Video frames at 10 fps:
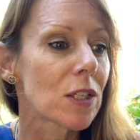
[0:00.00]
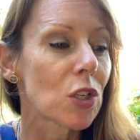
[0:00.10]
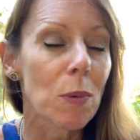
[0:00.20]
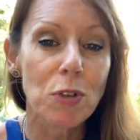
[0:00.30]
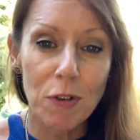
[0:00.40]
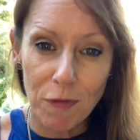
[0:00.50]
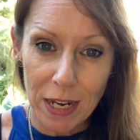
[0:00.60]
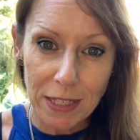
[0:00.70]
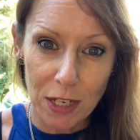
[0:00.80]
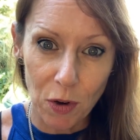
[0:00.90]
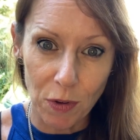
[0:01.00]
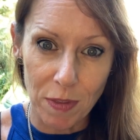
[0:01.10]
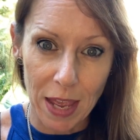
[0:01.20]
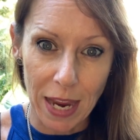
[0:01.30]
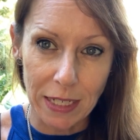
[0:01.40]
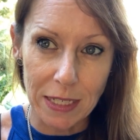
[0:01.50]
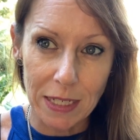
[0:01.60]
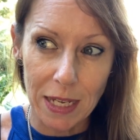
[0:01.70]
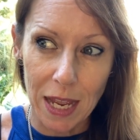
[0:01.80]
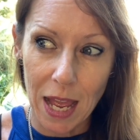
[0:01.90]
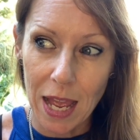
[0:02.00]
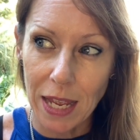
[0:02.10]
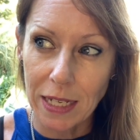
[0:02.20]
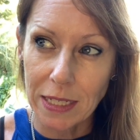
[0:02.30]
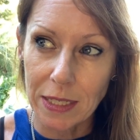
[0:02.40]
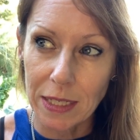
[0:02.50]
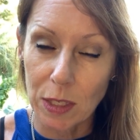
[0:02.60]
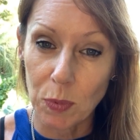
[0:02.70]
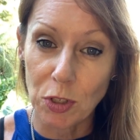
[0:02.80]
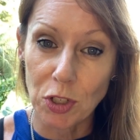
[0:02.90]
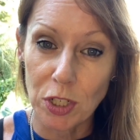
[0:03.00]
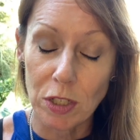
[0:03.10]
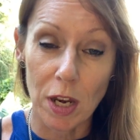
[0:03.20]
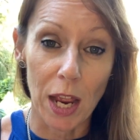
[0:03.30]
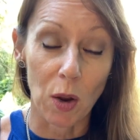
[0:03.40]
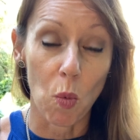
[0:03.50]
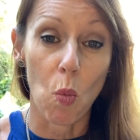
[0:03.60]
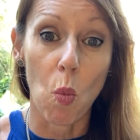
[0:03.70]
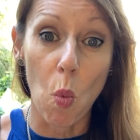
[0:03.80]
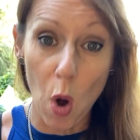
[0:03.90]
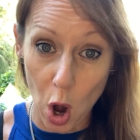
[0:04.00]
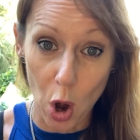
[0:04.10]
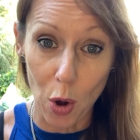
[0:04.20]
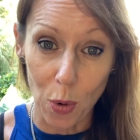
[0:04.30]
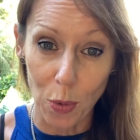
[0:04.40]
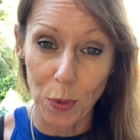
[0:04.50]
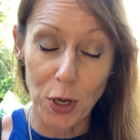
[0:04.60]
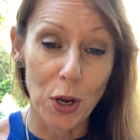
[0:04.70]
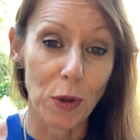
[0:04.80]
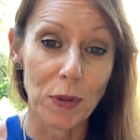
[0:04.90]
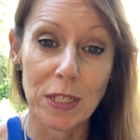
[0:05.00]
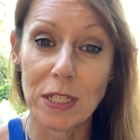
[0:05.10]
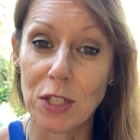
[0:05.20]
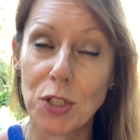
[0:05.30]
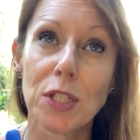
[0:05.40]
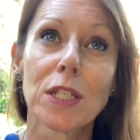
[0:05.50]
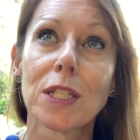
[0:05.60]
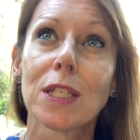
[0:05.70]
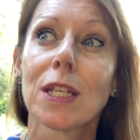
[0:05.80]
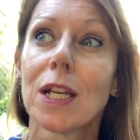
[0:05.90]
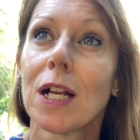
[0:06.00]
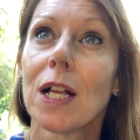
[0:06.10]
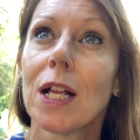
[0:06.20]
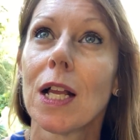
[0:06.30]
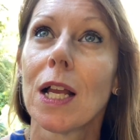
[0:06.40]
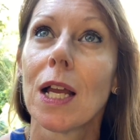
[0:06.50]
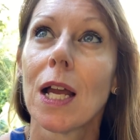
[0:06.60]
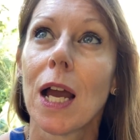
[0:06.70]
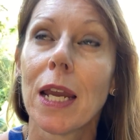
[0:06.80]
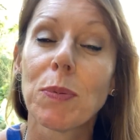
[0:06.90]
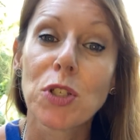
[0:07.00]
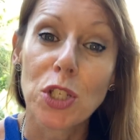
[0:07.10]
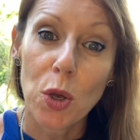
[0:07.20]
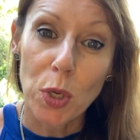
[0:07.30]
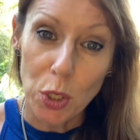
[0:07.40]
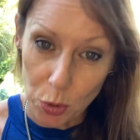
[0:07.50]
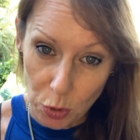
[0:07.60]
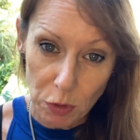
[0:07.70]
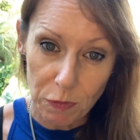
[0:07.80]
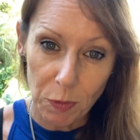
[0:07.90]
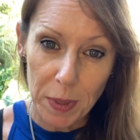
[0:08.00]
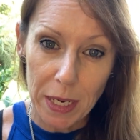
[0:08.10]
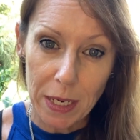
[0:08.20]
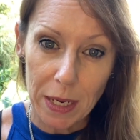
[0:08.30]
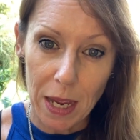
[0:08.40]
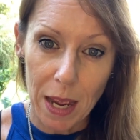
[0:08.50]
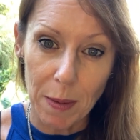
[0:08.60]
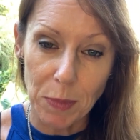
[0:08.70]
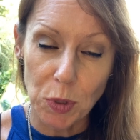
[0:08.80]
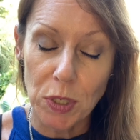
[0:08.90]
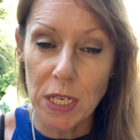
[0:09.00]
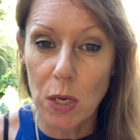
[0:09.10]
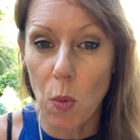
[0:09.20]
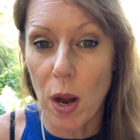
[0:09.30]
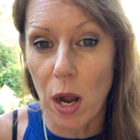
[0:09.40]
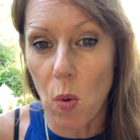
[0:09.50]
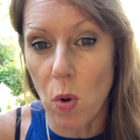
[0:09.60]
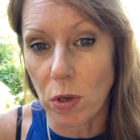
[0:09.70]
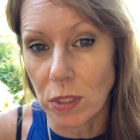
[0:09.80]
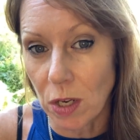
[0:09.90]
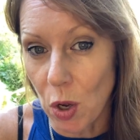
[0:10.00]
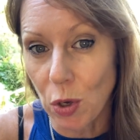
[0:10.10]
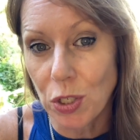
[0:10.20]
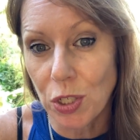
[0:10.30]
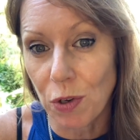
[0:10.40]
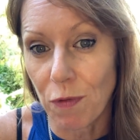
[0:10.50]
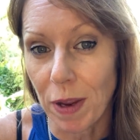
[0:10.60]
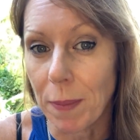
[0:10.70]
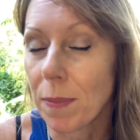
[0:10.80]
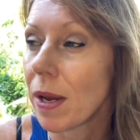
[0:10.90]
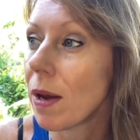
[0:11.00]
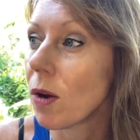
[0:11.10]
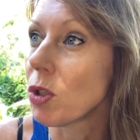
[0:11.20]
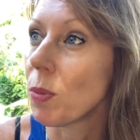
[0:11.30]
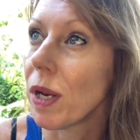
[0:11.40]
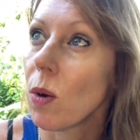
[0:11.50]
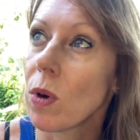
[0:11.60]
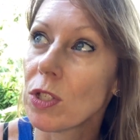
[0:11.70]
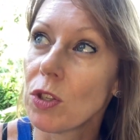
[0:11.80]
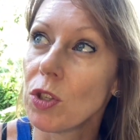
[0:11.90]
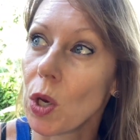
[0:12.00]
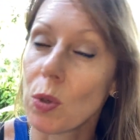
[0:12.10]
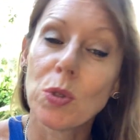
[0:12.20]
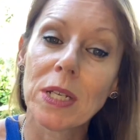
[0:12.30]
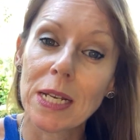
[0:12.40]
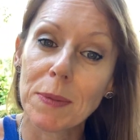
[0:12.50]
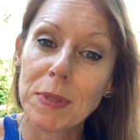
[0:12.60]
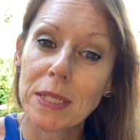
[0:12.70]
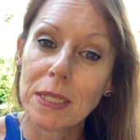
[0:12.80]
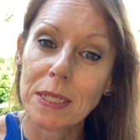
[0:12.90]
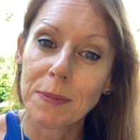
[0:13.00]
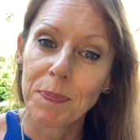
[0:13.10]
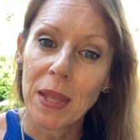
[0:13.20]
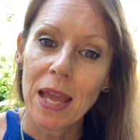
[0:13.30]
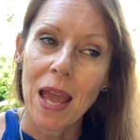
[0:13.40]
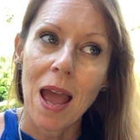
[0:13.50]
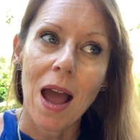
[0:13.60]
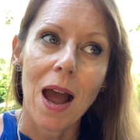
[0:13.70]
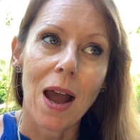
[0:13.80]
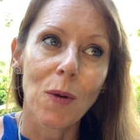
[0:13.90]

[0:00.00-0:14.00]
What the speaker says: I was reflecting on that, and it was just like, whoa, this is just, it was so huge for me to see where I was last year November, because when I was in those eclipses, I